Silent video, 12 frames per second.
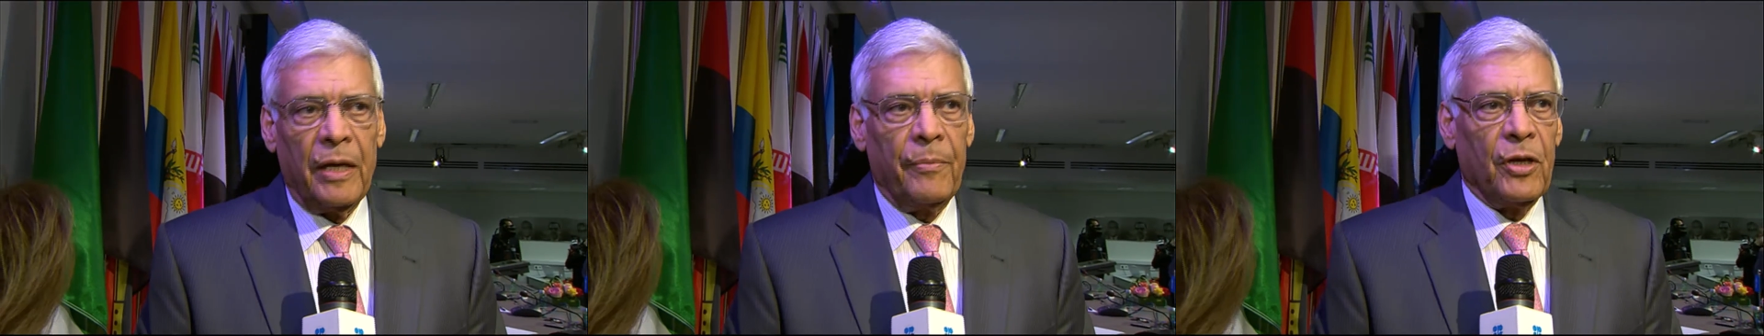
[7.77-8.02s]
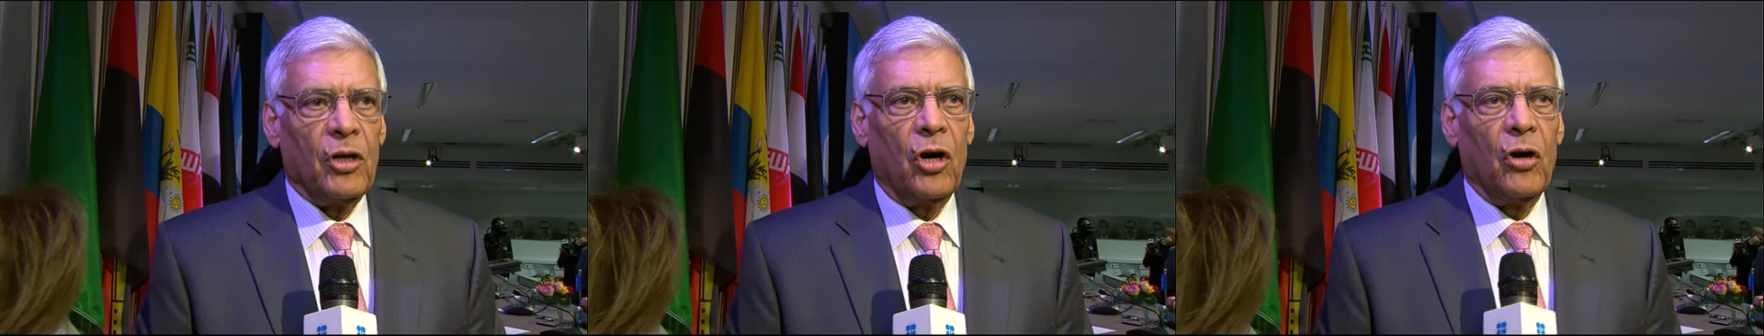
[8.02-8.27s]

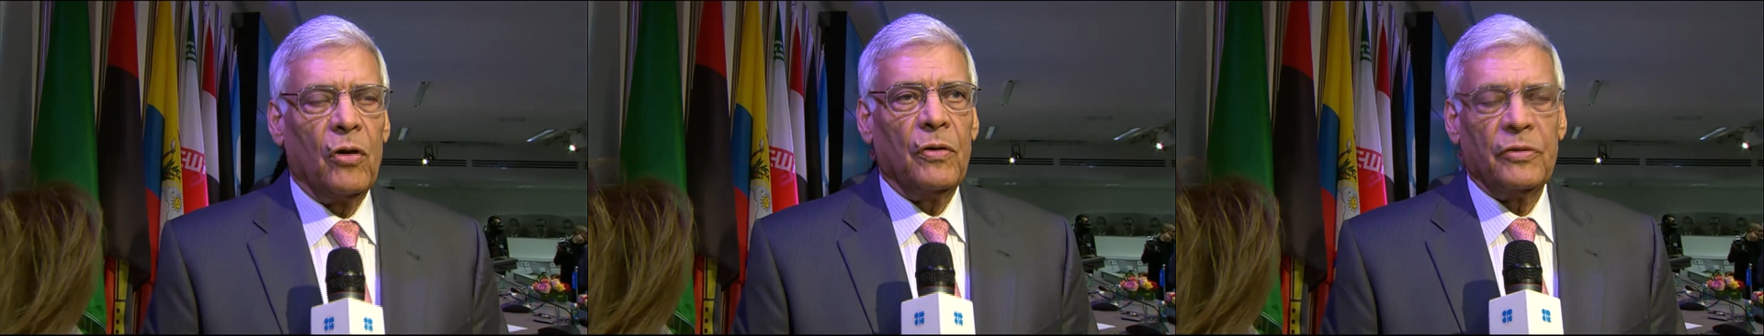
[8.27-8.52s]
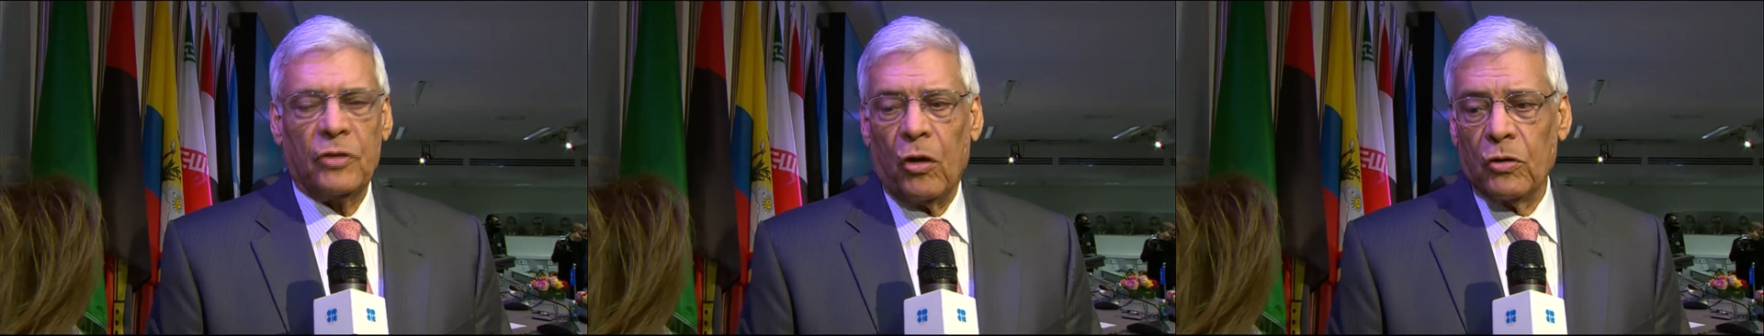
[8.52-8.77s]

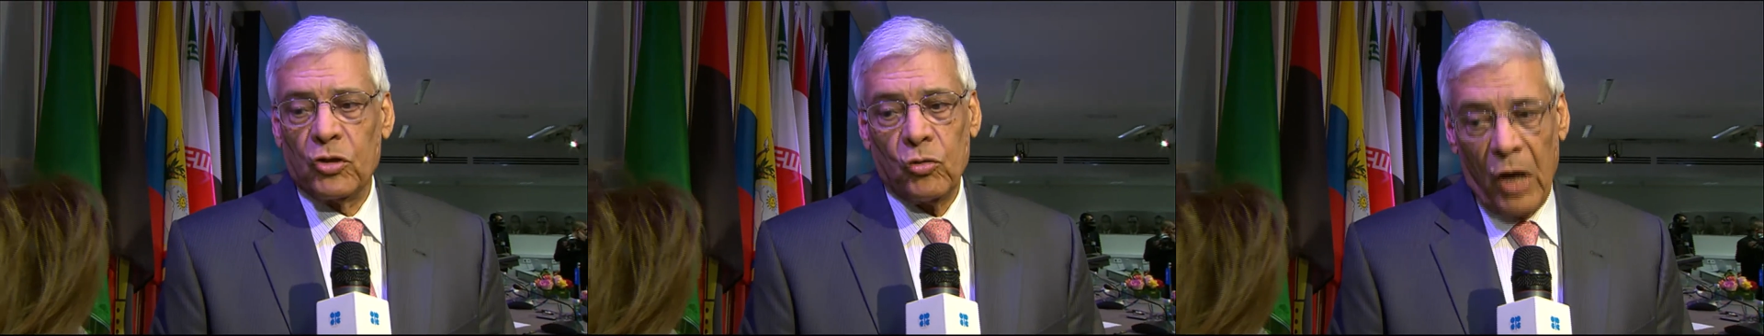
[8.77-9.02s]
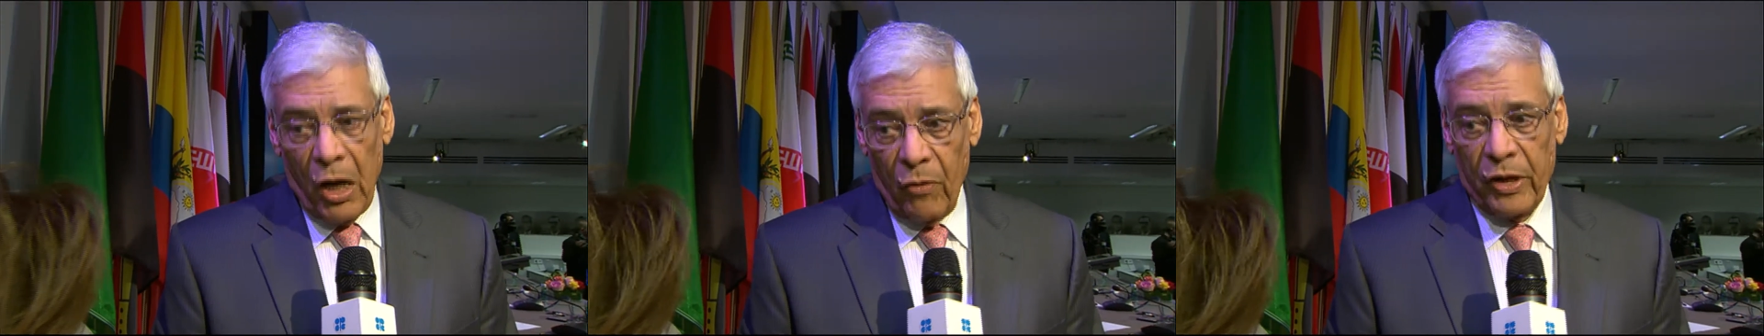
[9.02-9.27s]
because
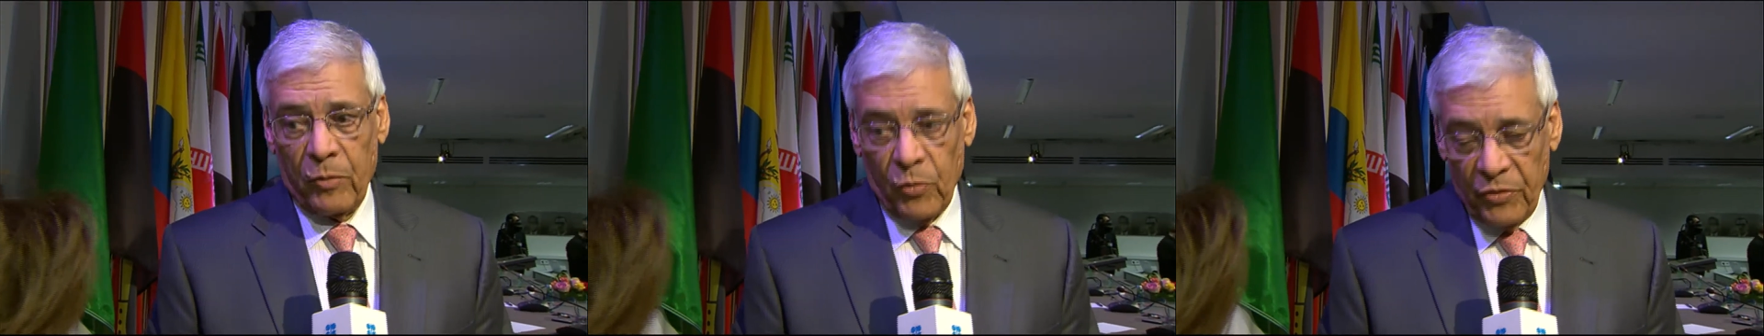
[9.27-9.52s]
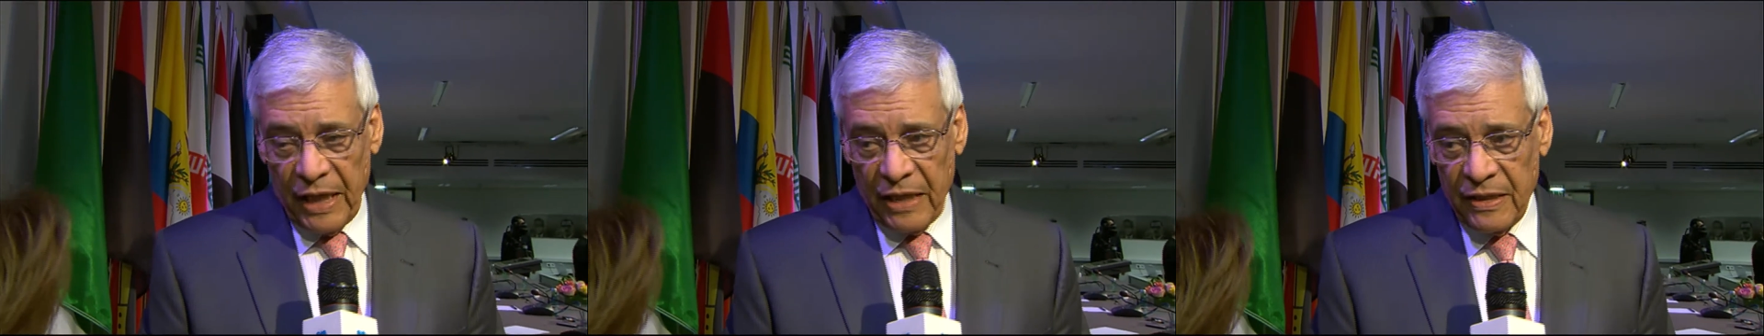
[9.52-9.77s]
also our
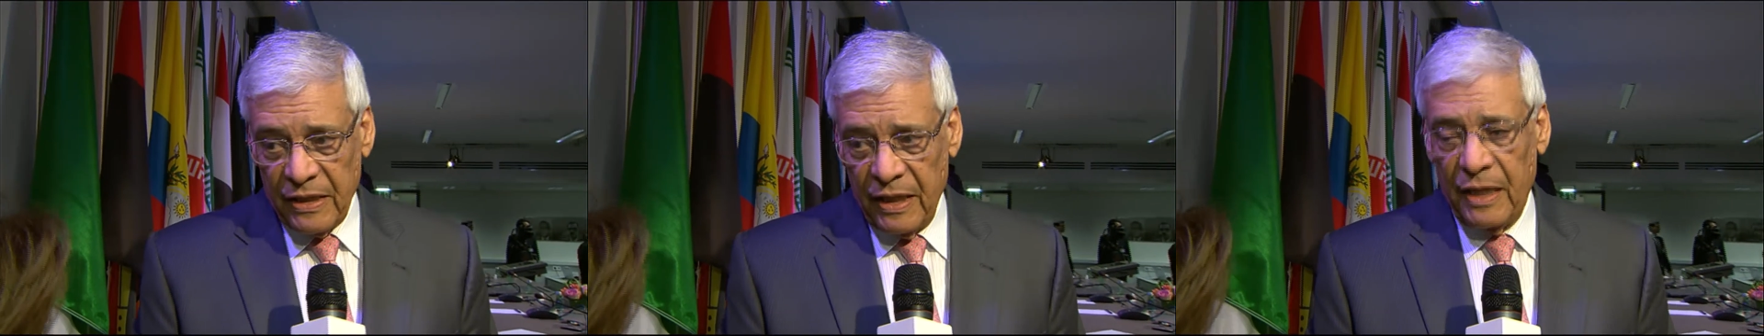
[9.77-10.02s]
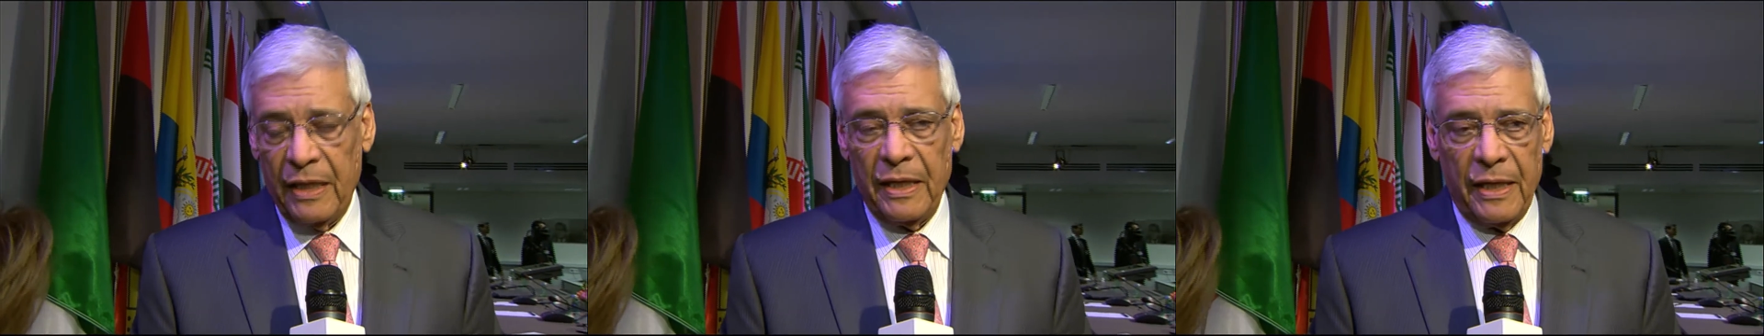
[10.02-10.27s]

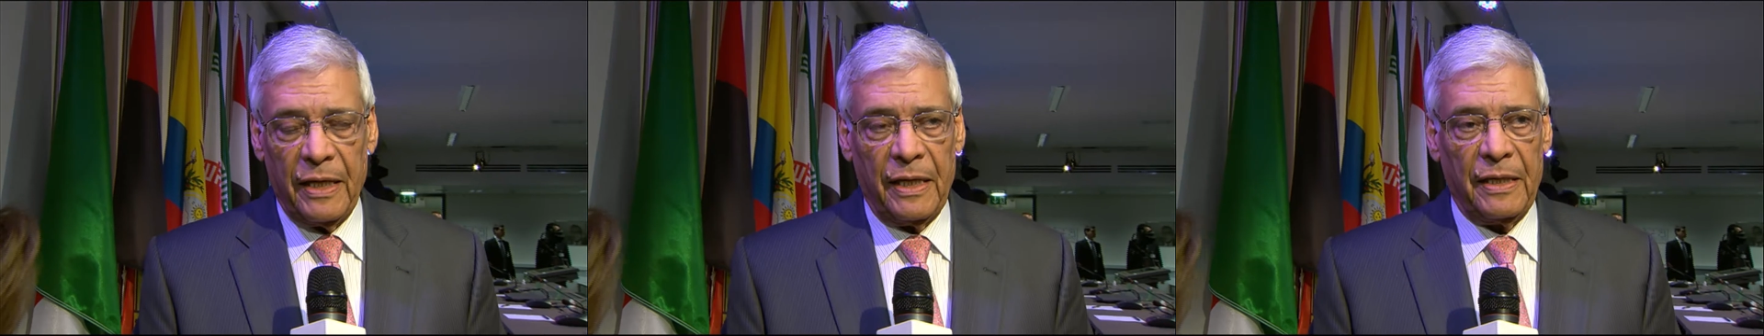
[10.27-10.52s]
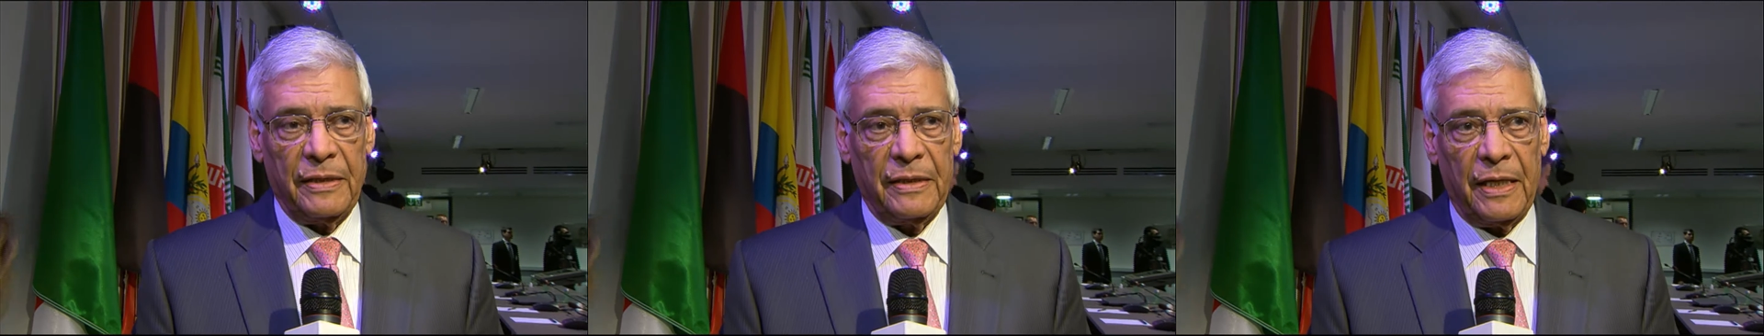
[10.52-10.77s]
production
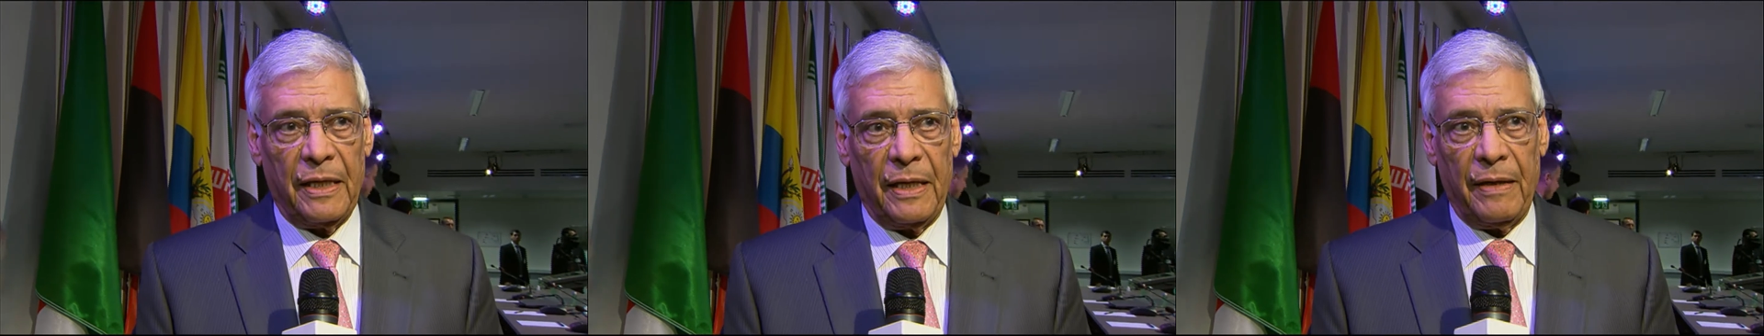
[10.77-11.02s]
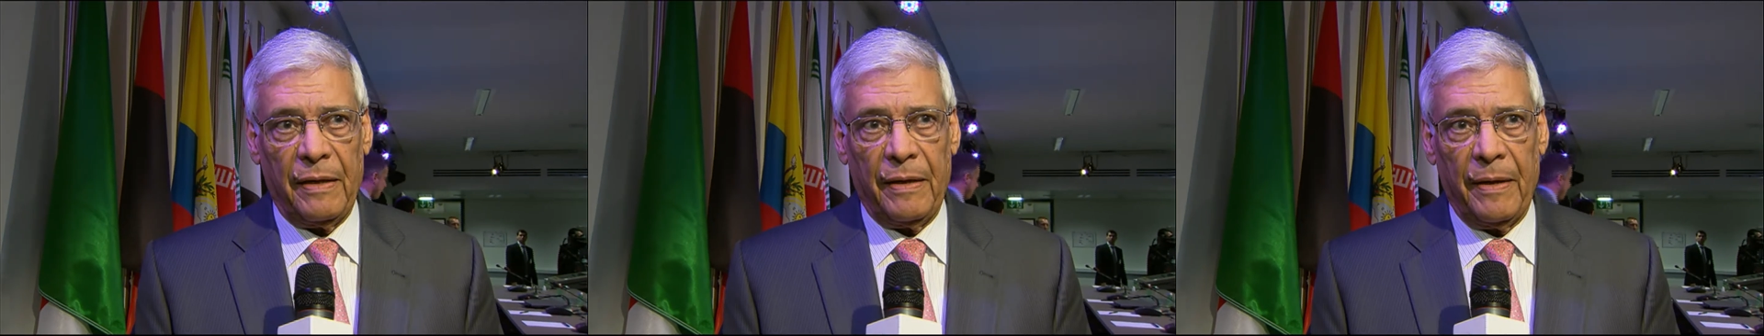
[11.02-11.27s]
is
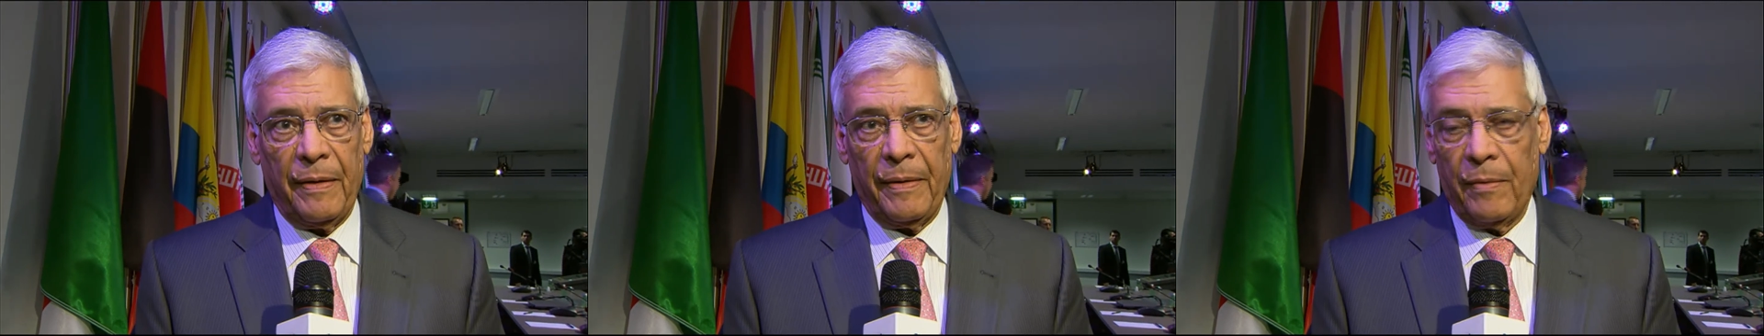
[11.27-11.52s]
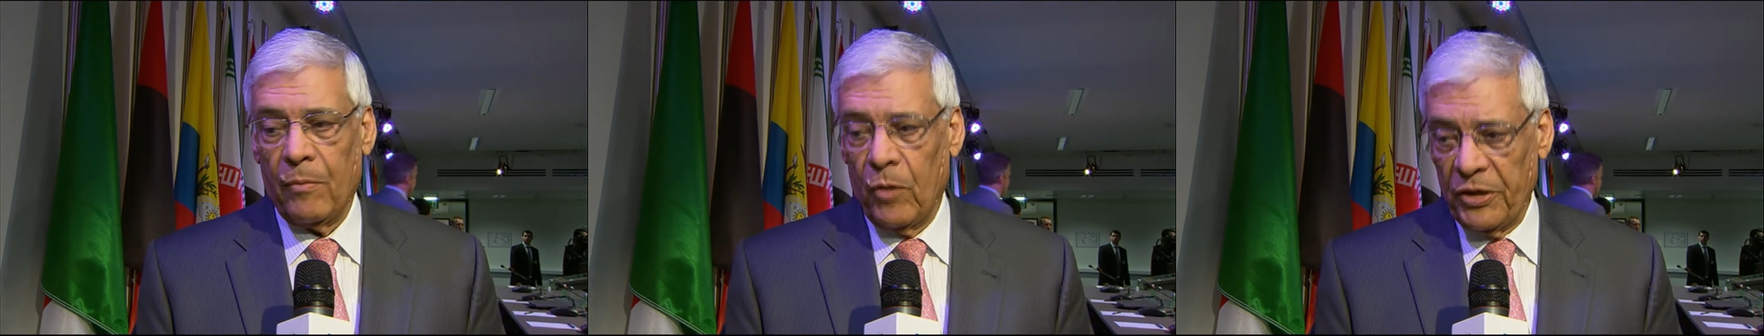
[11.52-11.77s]

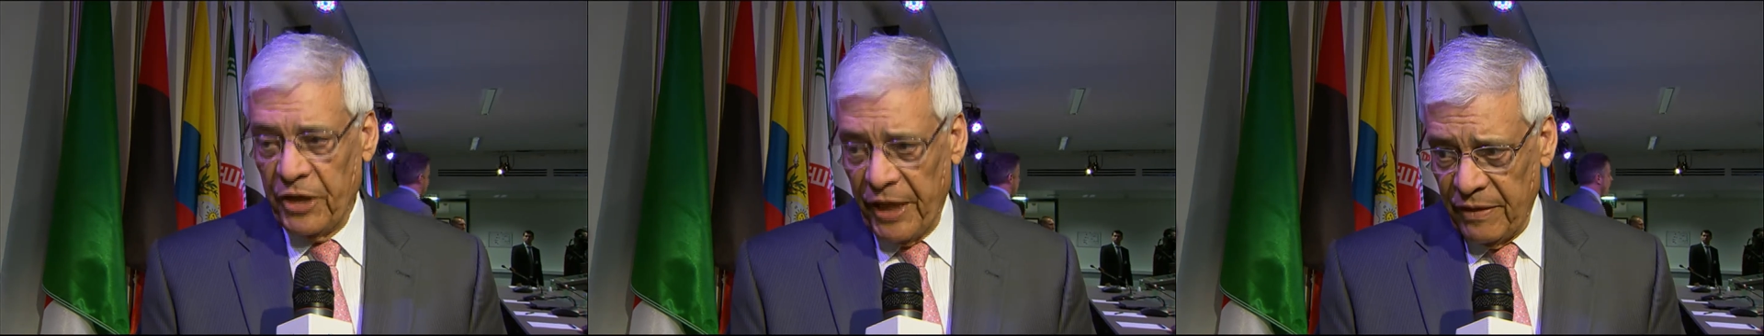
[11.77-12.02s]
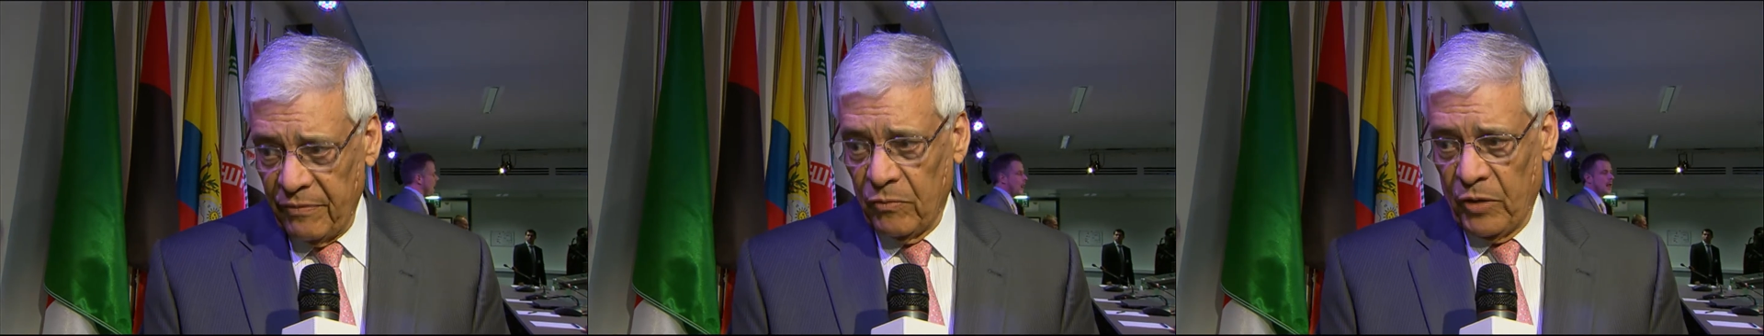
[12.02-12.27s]
moderate.